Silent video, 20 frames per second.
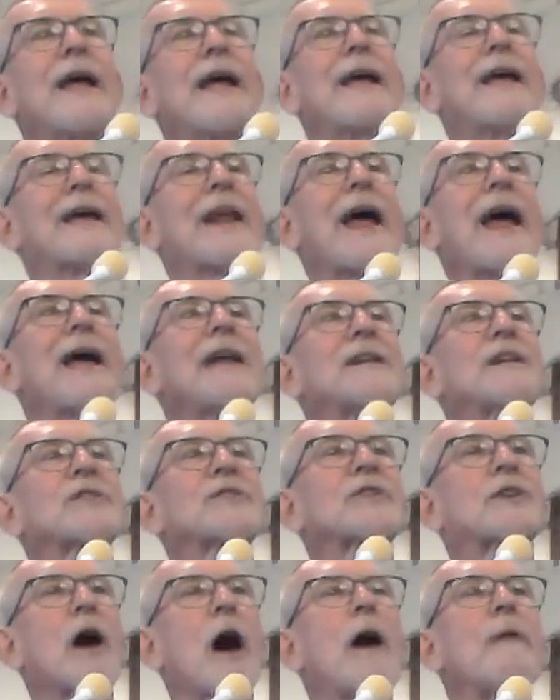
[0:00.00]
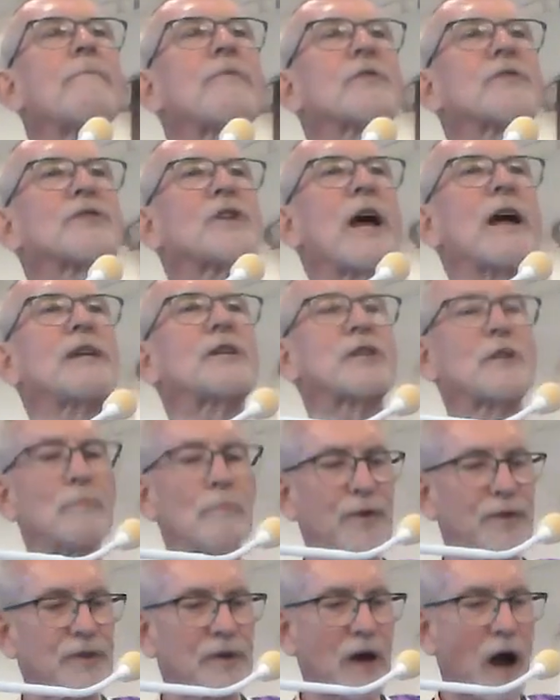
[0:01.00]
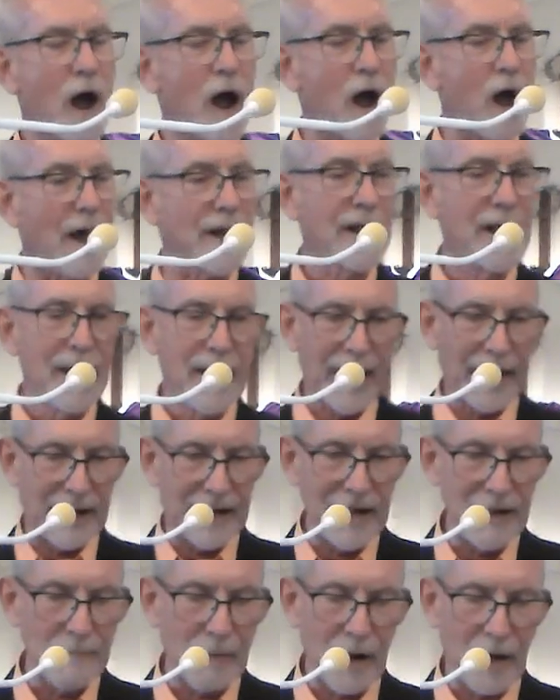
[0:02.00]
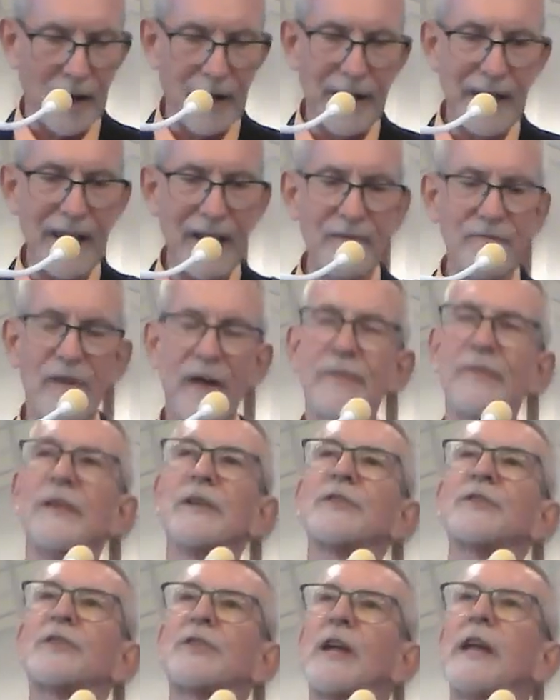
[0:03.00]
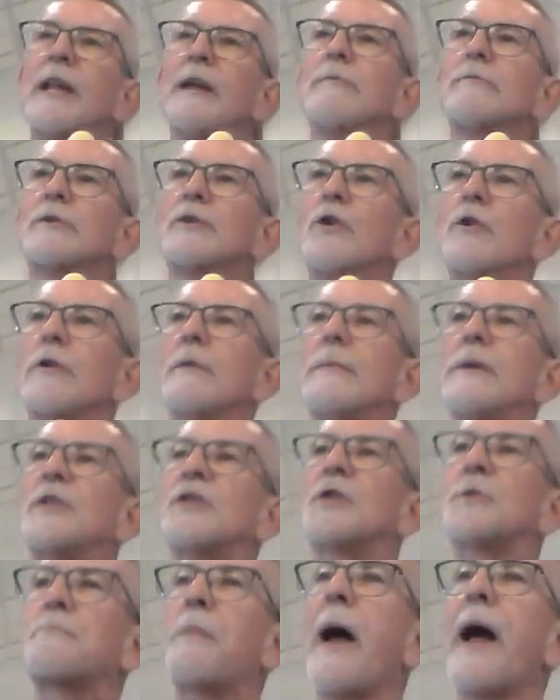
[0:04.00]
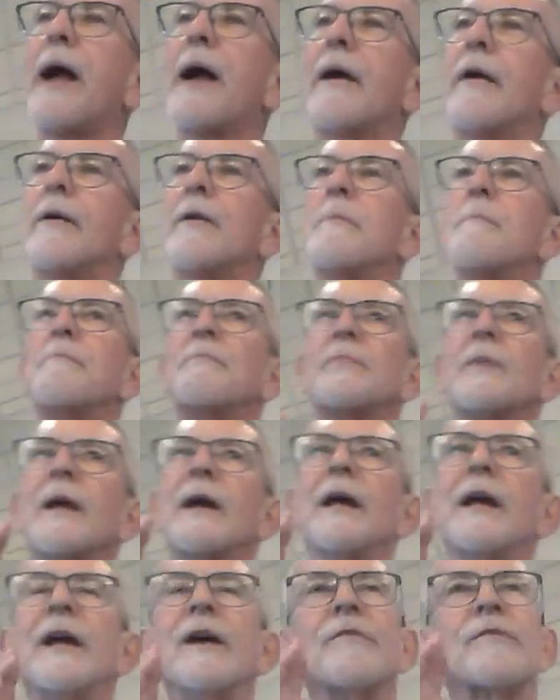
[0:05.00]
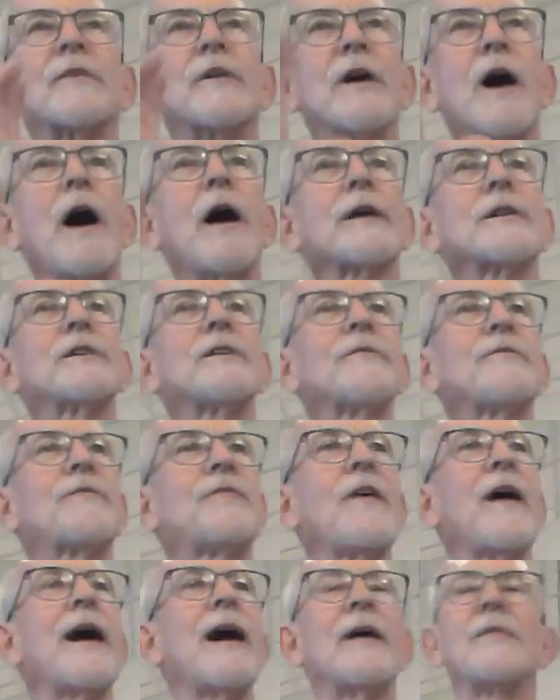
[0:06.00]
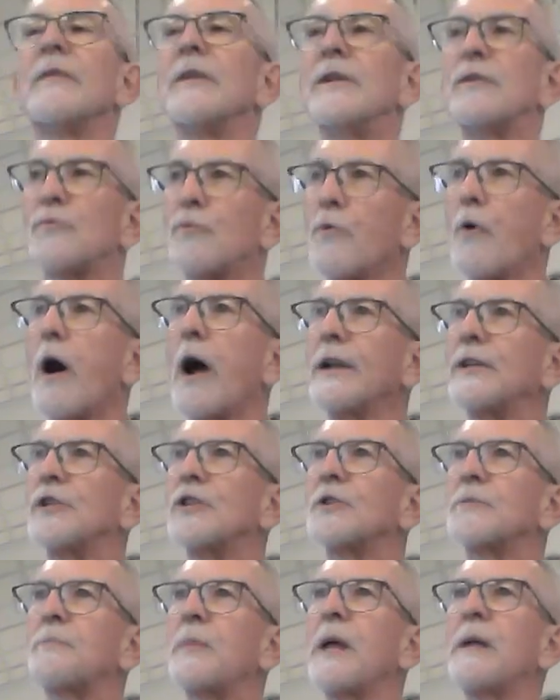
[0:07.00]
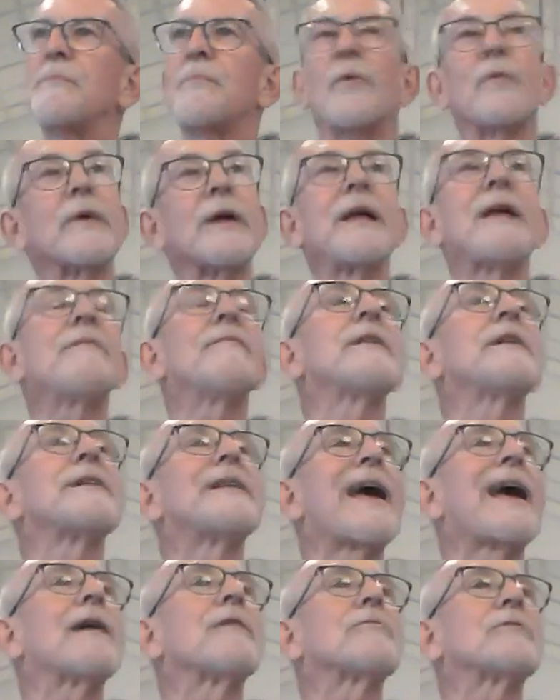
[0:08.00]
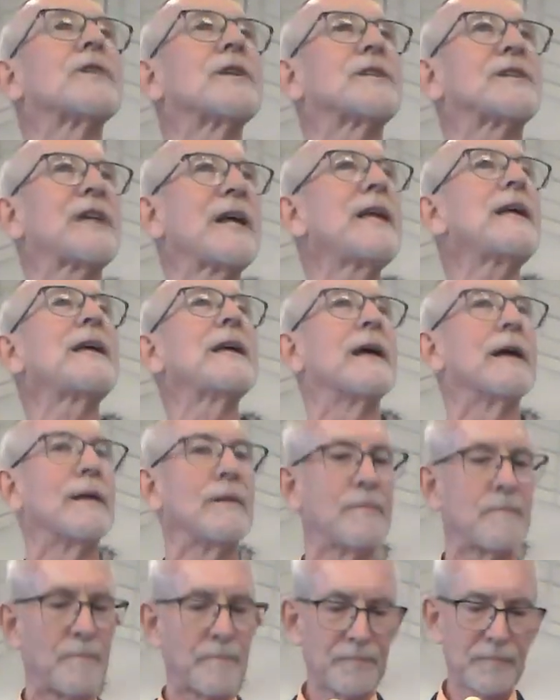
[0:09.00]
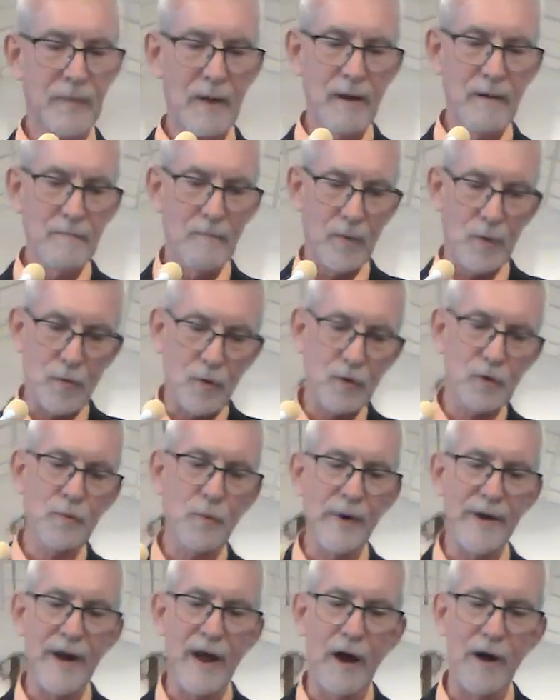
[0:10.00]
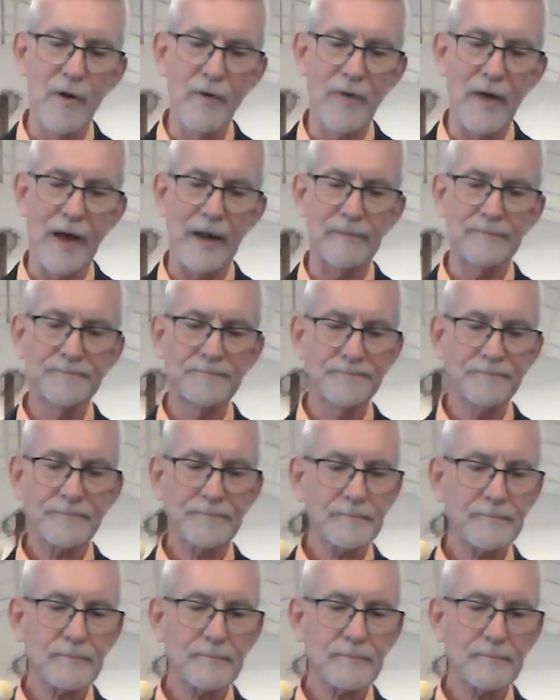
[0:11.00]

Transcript: he had had his conversation with God, and he believed that the city was going to be spared if God could find these righteous people, even down to 10. Because we know that